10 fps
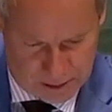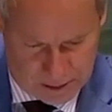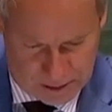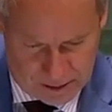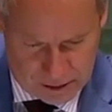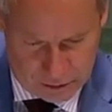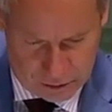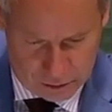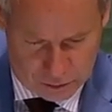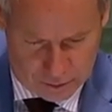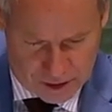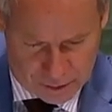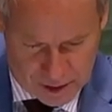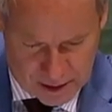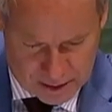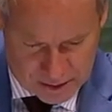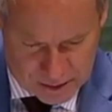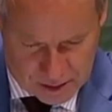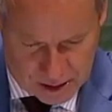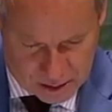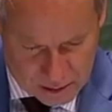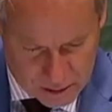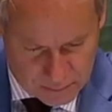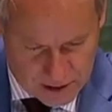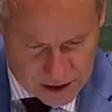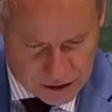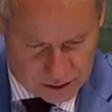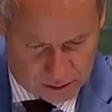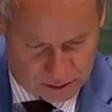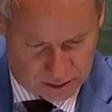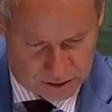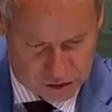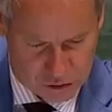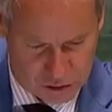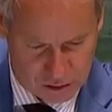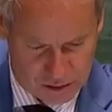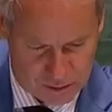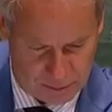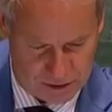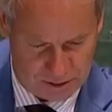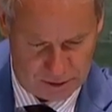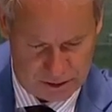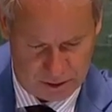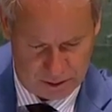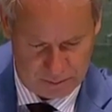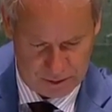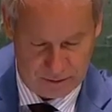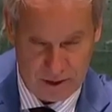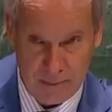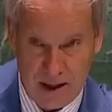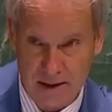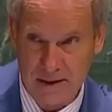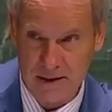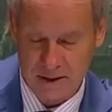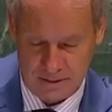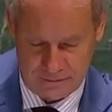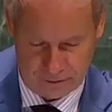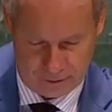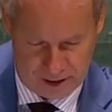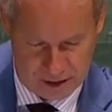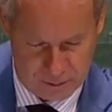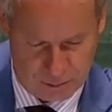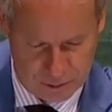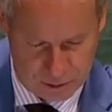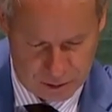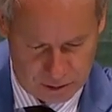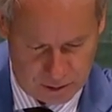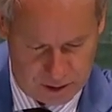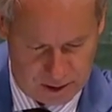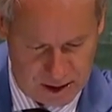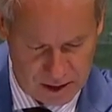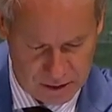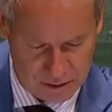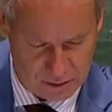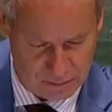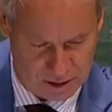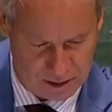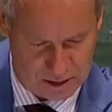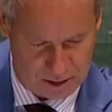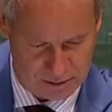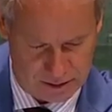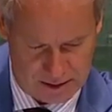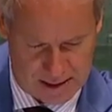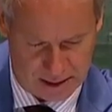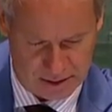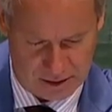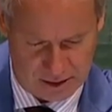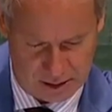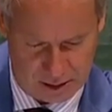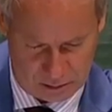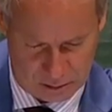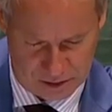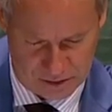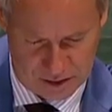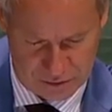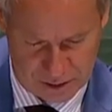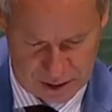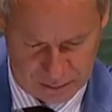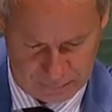The EU reiterates our condemnation in the strongest possible terms of Hamas for its brutal and indiscriminate terrorist attacks across Israel.